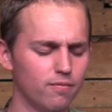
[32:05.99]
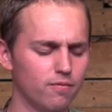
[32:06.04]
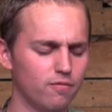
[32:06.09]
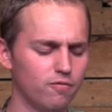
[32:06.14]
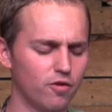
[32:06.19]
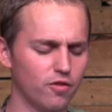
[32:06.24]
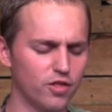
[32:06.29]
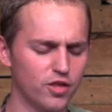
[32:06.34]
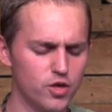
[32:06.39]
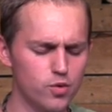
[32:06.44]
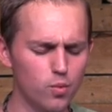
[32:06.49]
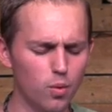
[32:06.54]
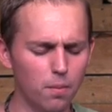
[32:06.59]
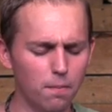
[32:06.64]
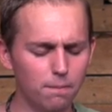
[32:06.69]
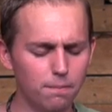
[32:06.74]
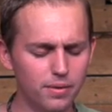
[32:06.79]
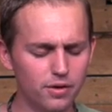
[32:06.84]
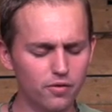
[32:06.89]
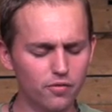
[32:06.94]
Father, you will
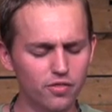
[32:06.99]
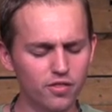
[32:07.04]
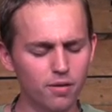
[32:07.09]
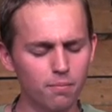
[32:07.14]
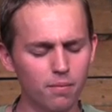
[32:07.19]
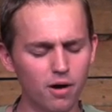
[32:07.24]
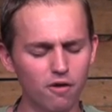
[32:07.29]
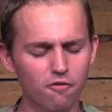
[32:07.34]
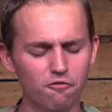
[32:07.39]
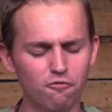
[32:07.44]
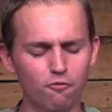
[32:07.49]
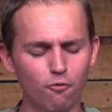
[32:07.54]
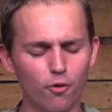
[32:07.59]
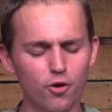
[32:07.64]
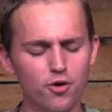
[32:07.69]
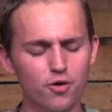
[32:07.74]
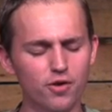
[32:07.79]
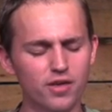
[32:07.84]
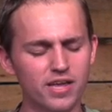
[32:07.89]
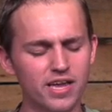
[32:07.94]
build them up for
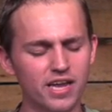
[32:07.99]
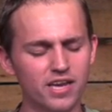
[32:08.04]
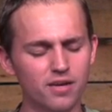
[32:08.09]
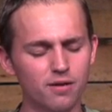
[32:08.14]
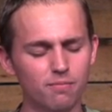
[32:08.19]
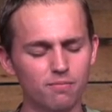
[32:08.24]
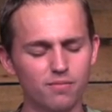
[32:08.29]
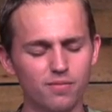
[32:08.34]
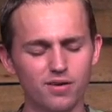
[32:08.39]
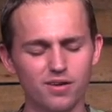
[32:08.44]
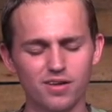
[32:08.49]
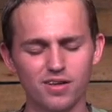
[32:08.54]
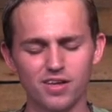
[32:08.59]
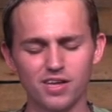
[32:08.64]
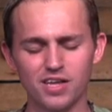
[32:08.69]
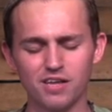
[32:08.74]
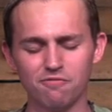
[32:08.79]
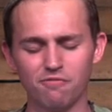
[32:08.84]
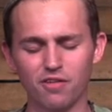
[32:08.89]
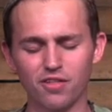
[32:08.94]
your kingdom.
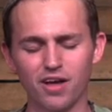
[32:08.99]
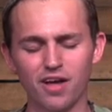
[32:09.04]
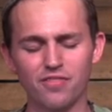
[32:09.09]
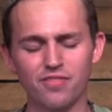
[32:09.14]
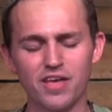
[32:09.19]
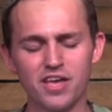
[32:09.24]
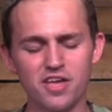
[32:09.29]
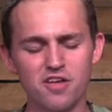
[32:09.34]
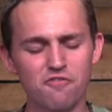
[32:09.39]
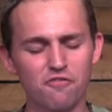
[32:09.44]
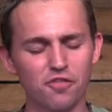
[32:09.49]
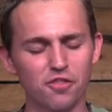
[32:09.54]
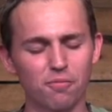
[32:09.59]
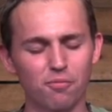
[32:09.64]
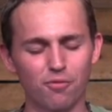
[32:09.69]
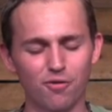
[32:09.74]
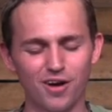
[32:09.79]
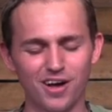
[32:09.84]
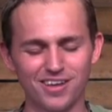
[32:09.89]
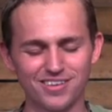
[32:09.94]
And Father, I thank you for the
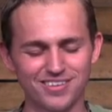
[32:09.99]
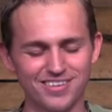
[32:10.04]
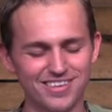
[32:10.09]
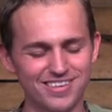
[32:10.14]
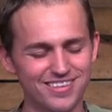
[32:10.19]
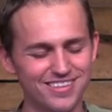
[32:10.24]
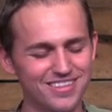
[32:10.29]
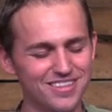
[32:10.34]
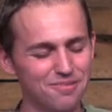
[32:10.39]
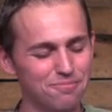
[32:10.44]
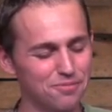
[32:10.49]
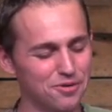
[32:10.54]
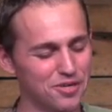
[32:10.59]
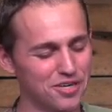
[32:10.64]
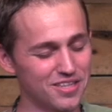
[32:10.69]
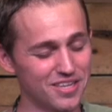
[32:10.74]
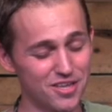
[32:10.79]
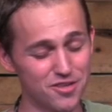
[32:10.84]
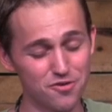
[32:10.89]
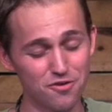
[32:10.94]
process and the
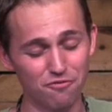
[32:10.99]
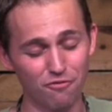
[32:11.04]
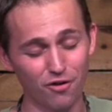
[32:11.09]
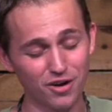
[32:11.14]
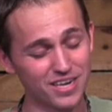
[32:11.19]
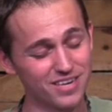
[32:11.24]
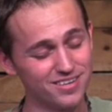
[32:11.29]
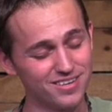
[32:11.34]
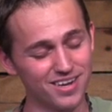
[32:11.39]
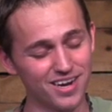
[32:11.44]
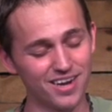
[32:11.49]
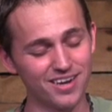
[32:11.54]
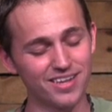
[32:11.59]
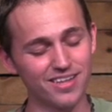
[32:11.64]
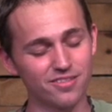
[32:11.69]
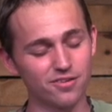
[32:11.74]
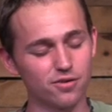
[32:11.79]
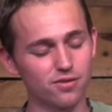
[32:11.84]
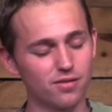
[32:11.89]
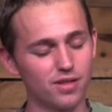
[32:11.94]
building that you have already done
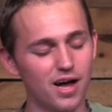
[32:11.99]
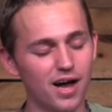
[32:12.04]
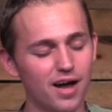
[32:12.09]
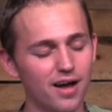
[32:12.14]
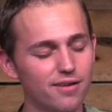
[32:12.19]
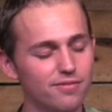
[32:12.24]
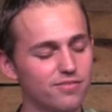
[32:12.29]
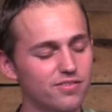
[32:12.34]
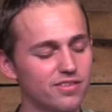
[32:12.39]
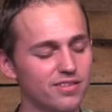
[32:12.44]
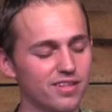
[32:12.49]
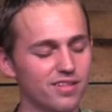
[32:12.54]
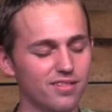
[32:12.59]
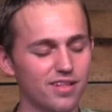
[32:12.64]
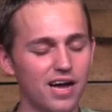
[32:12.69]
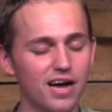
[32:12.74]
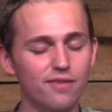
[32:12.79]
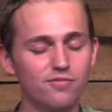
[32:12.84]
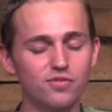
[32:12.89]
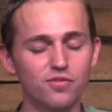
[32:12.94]
in their lives and the
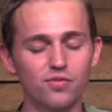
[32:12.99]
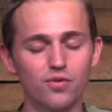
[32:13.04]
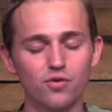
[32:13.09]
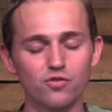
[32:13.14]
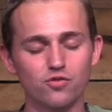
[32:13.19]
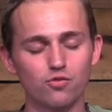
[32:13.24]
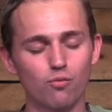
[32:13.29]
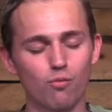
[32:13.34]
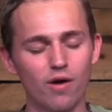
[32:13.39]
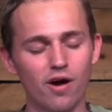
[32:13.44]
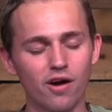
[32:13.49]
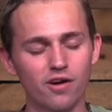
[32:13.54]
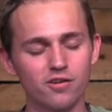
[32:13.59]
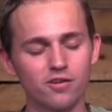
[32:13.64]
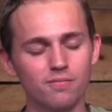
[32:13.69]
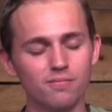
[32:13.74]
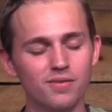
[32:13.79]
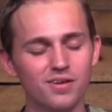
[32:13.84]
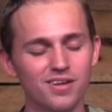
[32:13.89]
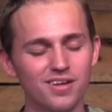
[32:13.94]
lives of those around
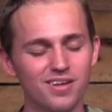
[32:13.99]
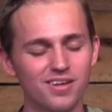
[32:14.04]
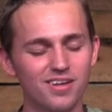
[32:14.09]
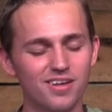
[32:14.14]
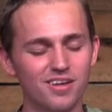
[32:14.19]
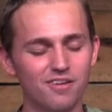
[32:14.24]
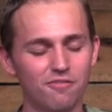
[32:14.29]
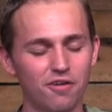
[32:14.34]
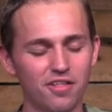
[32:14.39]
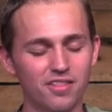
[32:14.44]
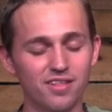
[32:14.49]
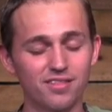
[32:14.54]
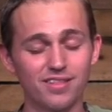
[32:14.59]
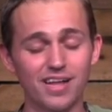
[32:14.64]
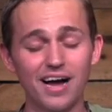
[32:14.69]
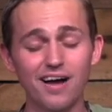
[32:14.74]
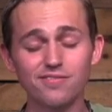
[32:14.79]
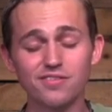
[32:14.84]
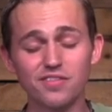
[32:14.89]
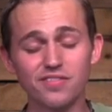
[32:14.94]
them on the
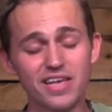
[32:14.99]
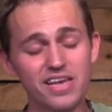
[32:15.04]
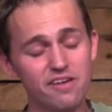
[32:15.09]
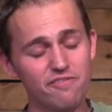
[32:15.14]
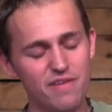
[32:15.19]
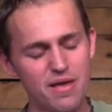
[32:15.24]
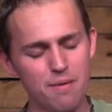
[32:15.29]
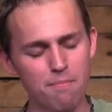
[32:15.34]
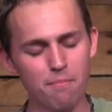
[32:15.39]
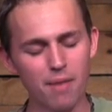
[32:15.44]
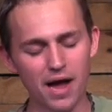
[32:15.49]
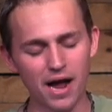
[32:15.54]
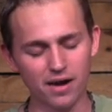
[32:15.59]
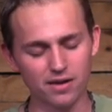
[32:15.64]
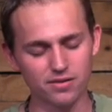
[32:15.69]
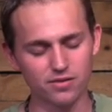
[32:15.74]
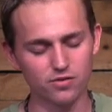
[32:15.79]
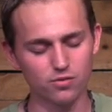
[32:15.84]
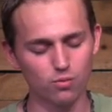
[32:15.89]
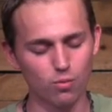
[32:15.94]
lives that they have
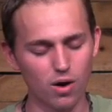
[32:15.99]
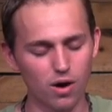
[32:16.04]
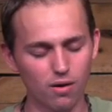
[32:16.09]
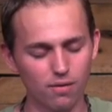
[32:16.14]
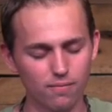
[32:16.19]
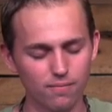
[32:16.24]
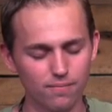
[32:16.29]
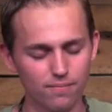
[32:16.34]
impacted as well.